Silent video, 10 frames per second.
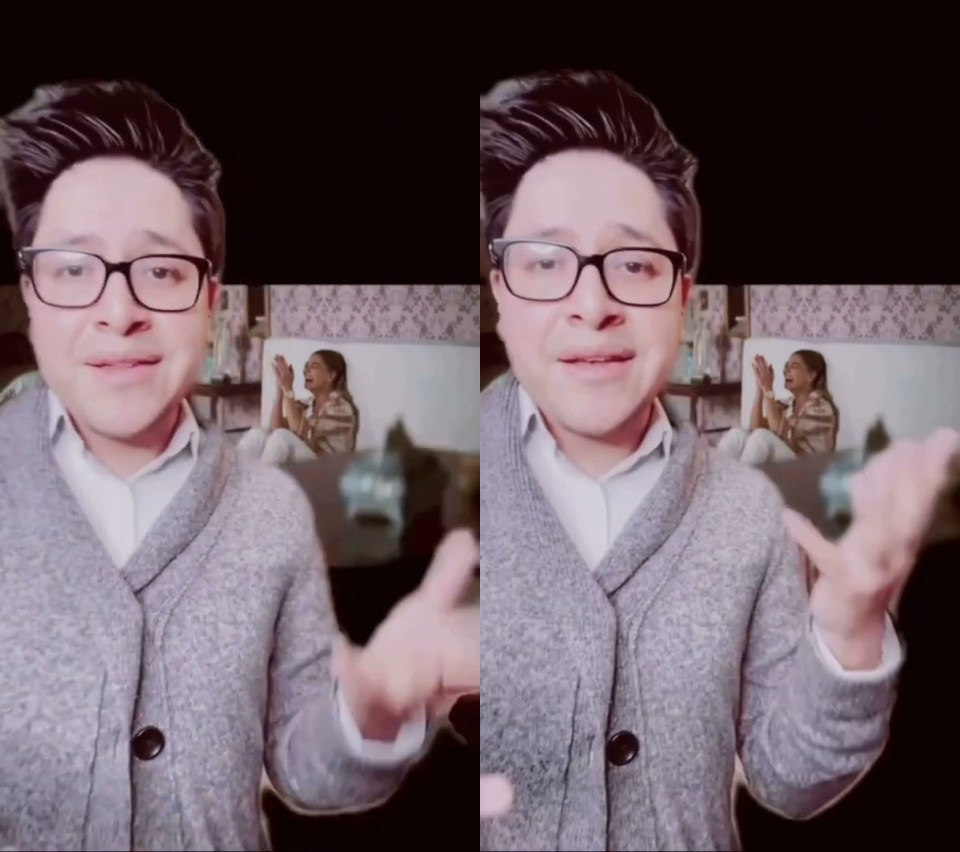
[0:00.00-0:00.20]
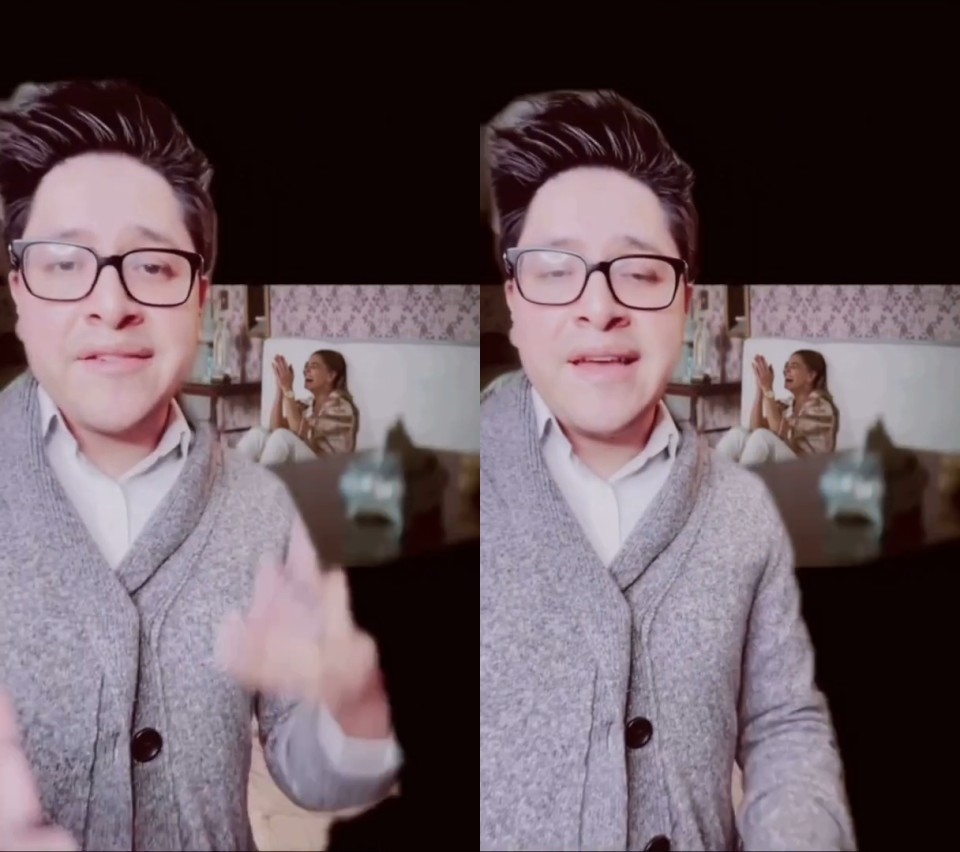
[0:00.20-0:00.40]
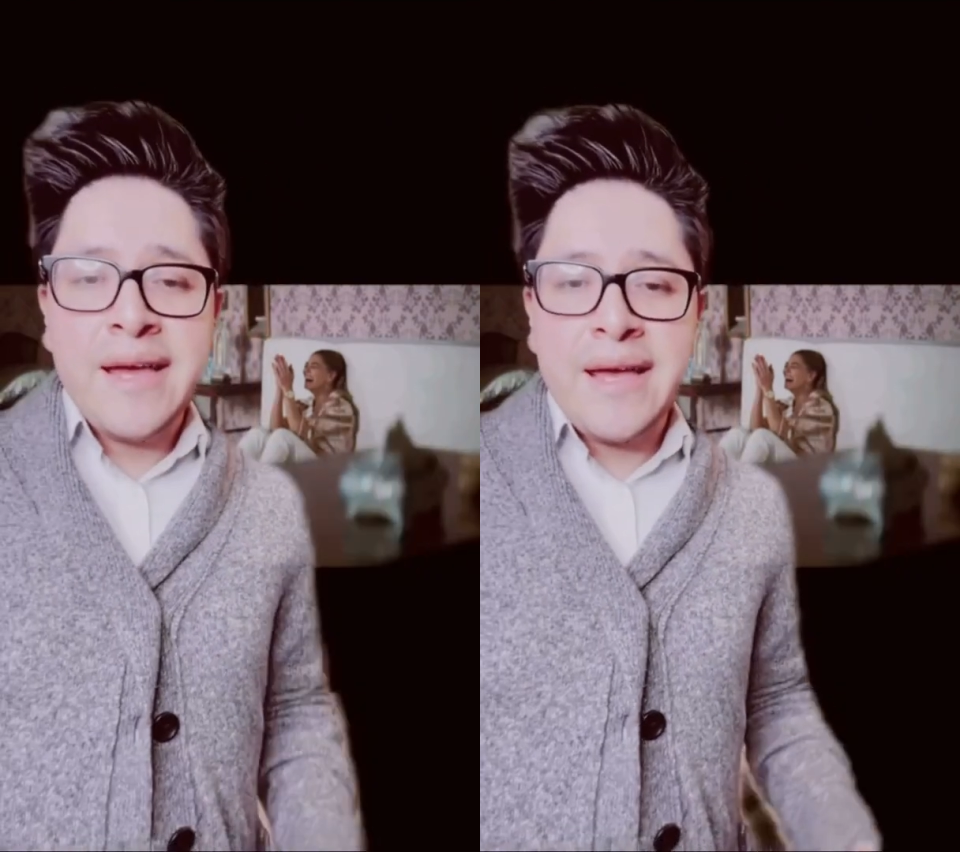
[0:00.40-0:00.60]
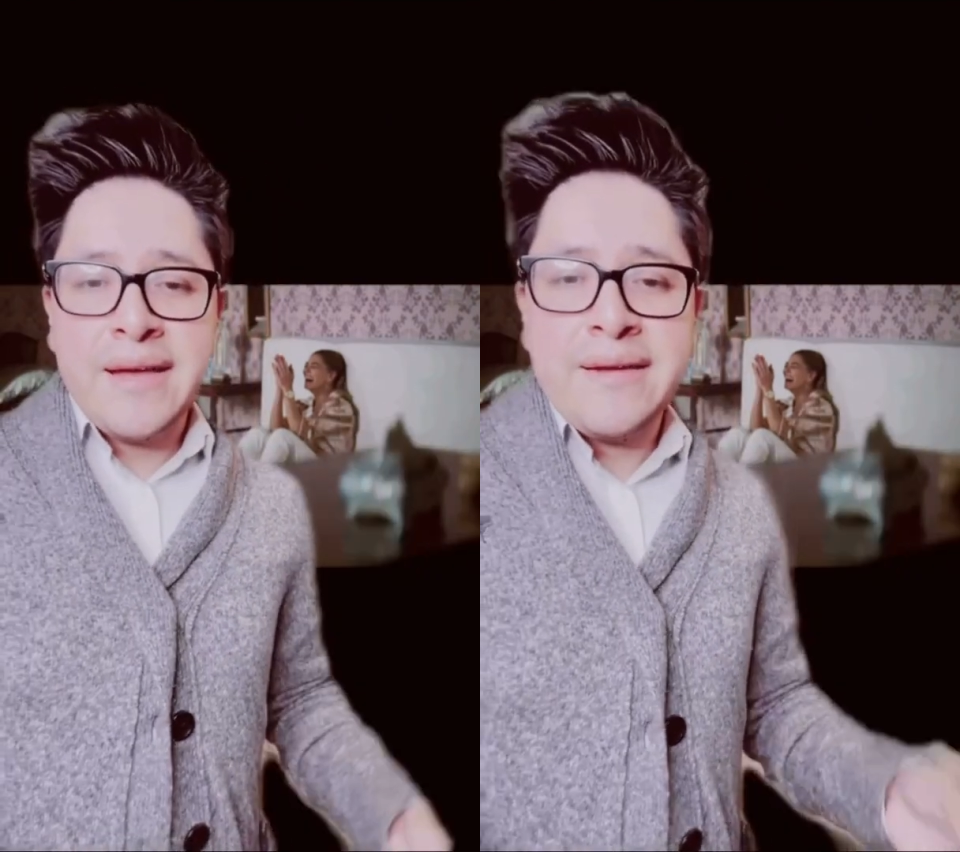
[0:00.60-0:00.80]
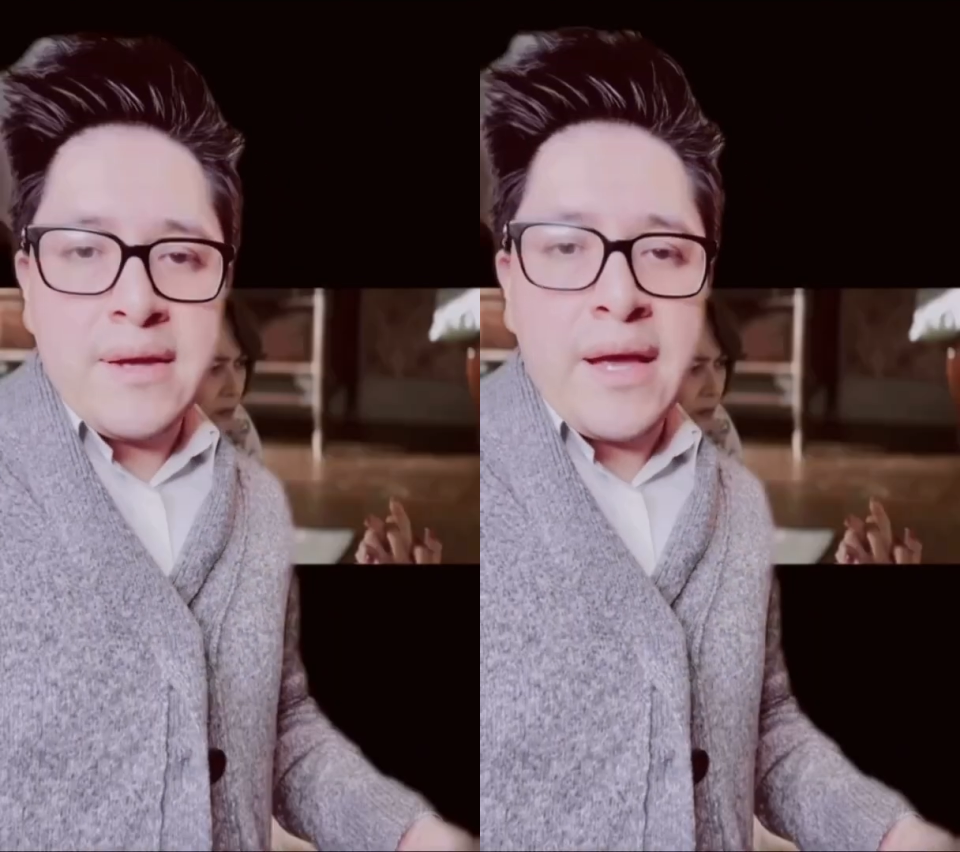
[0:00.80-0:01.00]
this.
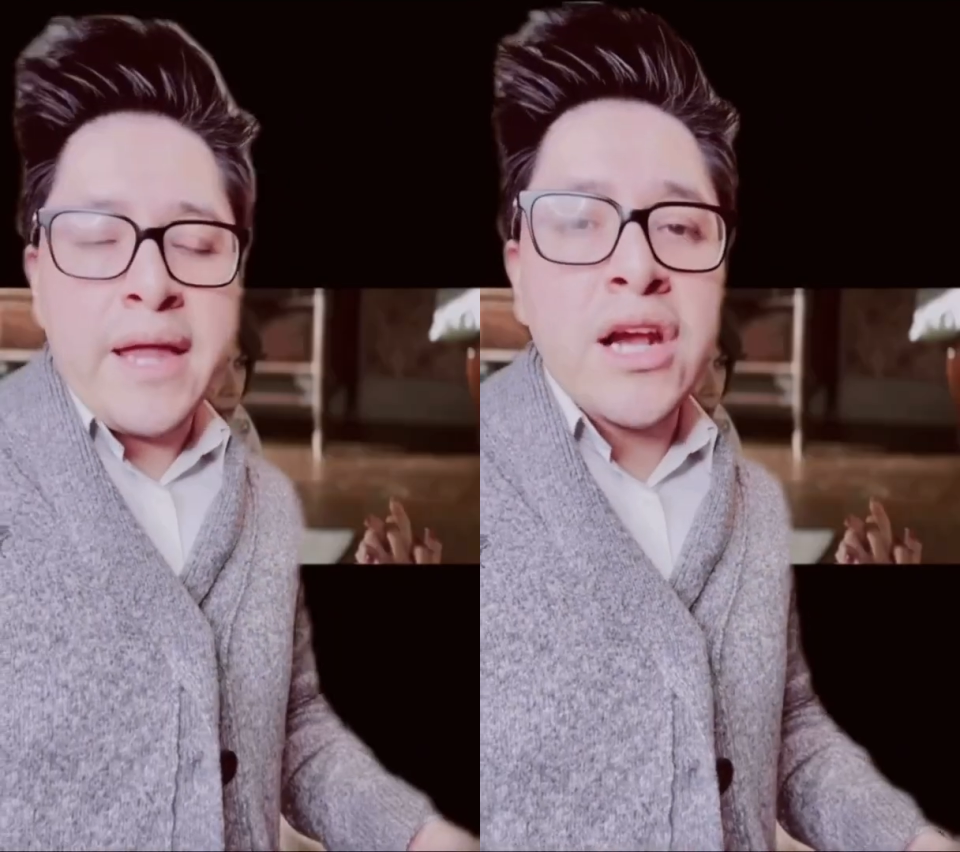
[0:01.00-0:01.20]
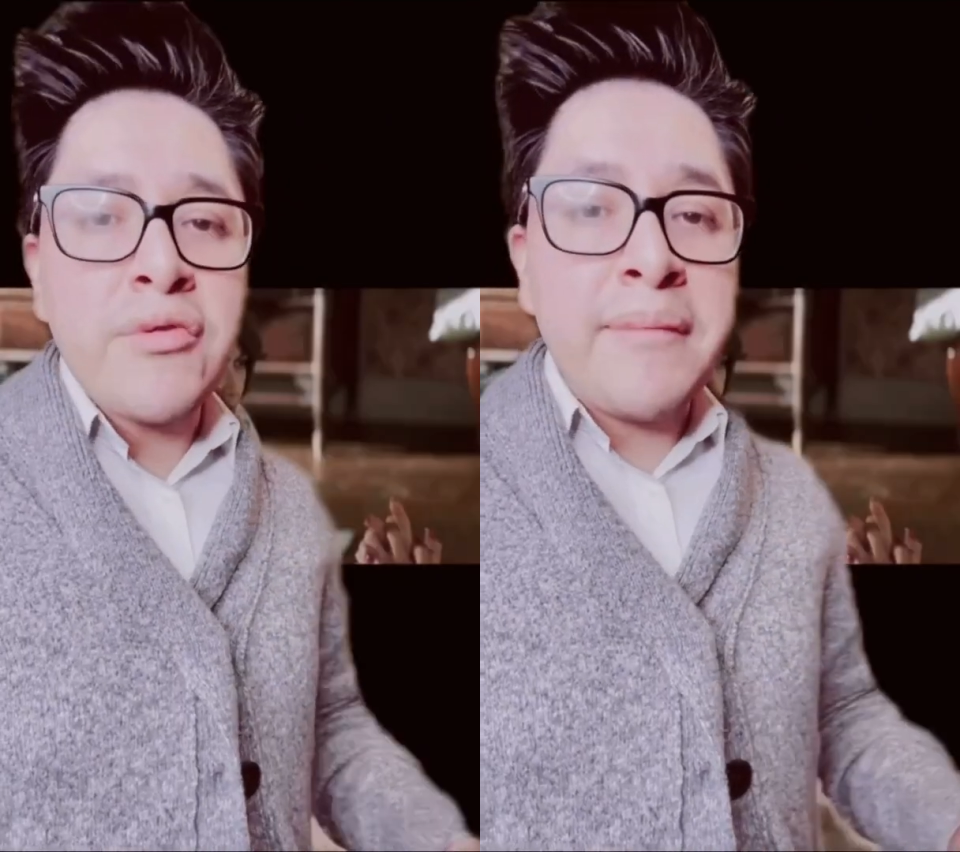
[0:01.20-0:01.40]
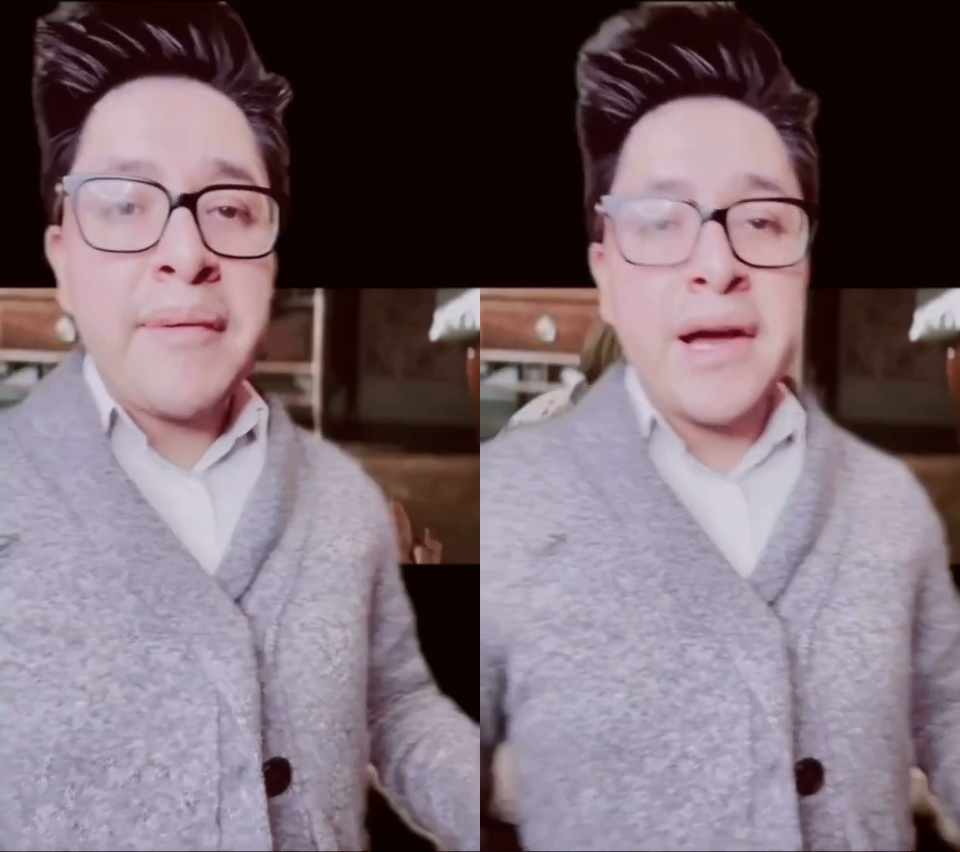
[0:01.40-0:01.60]
And then Grandma